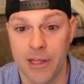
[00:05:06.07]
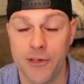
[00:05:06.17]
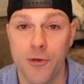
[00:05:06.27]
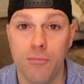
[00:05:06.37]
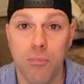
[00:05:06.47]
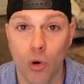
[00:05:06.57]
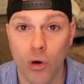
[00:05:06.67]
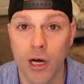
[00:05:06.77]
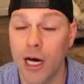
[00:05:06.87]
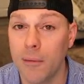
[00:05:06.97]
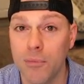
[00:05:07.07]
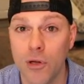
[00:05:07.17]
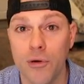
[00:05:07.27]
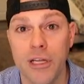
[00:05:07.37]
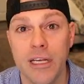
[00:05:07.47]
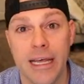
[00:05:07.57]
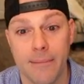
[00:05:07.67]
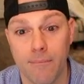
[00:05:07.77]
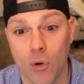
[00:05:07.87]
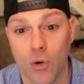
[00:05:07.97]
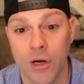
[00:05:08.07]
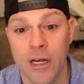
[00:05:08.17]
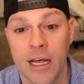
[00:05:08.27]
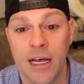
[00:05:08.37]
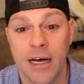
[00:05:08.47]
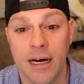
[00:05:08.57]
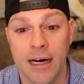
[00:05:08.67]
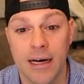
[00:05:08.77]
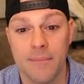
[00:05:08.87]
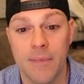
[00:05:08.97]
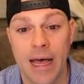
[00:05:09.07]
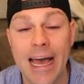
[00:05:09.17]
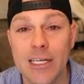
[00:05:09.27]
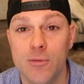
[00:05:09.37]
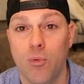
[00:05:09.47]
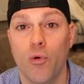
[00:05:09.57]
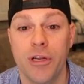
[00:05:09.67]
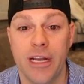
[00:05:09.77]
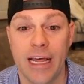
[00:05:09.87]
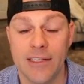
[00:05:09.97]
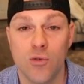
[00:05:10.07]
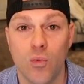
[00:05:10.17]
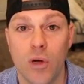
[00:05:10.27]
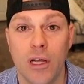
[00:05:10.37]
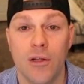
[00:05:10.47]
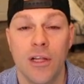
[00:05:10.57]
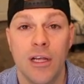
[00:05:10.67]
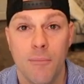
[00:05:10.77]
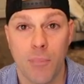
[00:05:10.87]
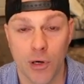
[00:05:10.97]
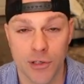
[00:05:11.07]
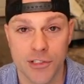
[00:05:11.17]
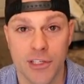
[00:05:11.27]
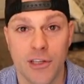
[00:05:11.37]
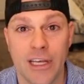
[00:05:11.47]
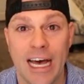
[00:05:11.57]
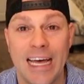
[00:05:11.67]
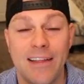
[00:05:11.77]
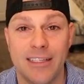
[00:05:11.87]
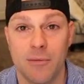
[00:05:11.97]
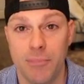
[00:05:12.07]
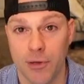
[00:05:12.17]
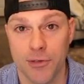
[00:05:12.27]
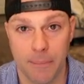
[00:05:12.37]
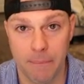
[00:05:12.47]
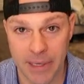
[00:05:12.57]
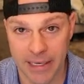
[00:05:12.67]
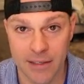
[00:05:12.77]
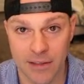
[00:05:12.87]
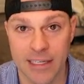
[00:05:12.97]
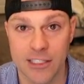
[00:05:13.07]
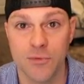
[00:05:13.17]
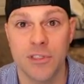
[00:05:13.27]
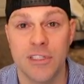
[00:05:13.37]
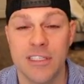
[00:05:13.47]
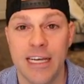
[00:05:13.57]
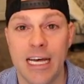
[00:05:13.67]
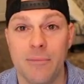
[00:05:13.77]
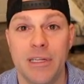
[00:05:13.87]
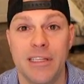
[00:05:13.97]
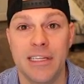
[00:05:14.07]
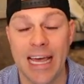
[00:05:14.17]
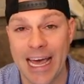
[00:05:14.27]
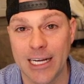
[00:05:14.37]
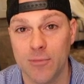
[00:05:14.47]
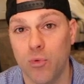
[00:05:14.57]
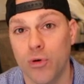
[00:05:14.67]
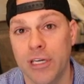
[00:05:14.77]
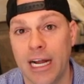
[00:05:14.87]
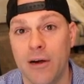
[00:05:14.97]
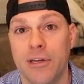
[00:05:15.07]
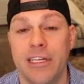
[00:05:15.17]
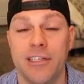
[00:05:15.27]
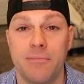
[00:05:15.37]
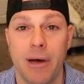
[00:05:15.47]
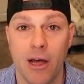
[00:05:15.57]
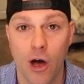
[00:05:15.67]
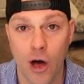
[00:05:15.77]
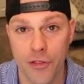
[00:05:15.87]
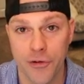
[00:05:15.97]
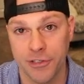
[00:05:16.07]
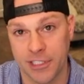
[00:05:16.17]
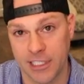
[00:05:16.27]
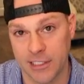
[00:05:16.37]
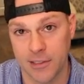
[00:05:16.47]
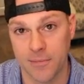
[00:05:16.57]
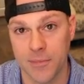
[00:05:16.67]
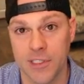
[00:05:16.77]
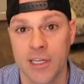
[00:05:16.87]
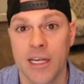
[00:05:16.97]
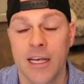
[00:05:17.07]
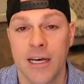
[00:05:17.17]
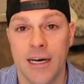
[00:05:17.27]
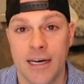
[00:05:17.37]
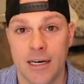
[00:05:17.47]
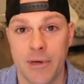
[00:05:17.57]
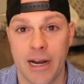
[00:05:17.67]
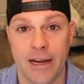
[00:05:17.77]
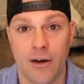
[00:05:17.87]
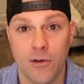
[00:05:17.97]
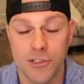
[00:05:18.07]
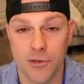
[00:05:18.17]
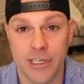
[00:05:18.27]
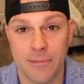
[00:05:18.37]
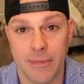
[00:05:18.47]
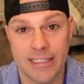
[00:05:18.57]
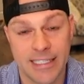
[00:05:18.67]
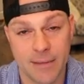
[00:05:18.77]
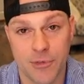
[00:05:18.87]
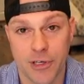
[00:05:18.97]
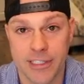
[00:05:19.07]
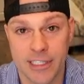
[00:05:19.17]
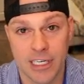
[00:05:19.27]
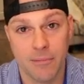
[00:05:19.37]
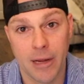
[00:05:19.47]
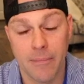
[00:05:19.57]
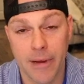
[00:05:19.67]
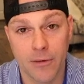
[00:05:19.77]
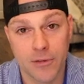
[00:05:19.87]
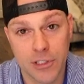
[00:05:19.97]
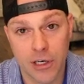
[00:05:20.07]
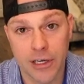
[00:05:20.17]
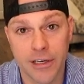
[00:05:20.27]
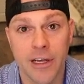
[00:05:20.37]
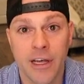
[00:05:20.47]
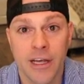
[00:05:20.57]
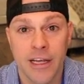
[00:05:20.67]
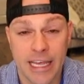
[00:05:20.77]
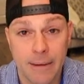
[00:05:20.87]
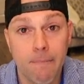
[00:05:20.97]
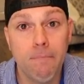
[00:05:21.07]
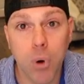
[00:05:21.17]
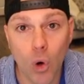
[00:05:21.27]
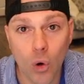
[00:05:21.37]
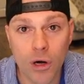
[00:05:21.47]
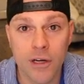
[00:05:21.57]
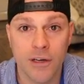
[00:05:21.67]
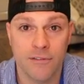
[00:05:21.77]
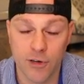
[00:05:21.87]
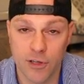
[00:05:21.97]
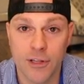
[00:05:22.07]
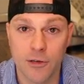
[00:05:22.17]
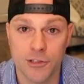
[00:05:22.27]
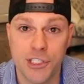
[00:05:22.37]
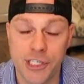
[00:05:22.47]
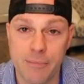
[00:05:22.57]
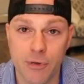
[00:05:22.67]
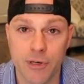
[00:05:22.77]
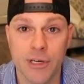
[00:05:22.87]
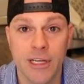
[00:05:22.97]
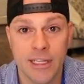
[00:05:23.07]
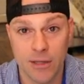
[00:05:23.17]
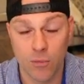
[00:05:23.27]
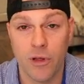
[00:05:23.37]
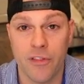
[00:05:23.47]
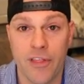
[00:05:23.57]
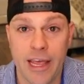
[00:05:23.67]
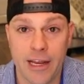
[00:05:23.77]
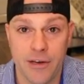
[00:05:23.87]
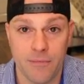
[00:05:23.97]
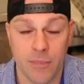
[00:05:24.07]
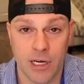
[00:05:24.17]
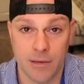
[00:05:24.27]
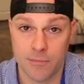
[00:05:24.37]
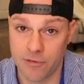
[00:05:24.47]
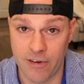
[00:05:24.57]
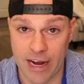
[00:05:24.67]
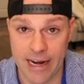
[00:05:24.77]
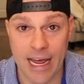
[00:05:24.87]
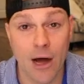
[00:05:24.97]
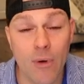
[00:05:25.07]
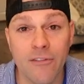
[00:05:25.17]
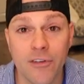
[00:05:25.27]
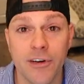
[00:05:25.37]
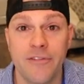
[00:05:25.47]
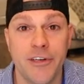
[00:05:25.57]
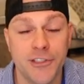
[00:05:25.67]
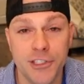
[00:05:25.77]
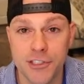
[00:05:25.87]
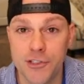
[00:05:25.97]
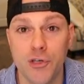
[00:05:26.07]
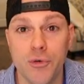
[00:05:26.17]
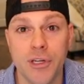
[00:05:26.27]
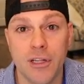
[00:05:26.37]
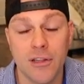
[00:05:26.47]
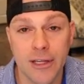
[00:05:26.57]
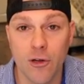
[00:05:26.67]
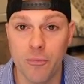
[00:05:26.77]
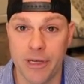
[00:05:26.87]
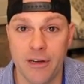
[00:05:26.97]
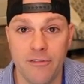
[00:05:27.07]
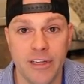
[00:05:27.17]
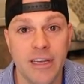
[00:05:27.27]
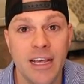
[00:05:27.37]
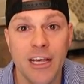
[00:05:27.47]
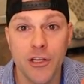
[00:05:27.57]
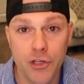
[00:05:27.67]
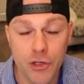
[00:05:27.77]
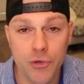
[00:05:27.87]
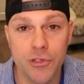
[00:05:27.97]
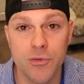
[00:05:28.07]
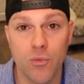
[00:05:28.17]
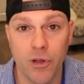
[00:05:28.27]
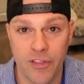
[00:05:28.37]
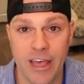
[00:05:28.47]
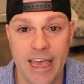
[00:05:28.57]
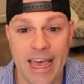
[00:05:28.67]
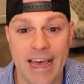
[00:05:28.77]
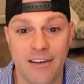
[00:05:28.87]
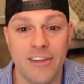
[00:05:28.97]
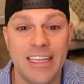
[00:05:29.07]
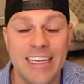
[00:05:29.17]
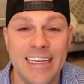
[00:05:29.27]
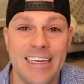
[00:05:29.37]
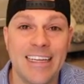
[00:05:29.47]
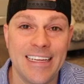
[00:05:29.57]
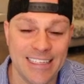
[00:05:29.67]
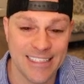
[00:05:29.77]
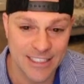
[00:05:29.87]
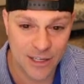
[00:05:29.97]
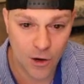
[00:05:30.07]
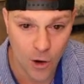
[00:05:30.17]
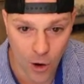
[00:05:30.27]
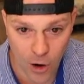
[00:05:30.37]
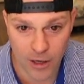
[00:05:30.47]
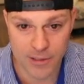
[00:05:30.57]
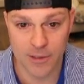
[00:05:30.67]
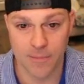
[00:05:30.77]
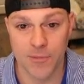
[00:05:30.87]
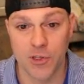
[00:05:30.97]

They do bulk uploading and bulk um, exporting as well. Personally, I like to build a big list with this app and then export it out into my other systems. Um, and I can also get my skip tracing in my mail done in bulk for a little cheaper than what they uh, provide. However, if you're just doing a little bit of it, use what they have. It is awesome.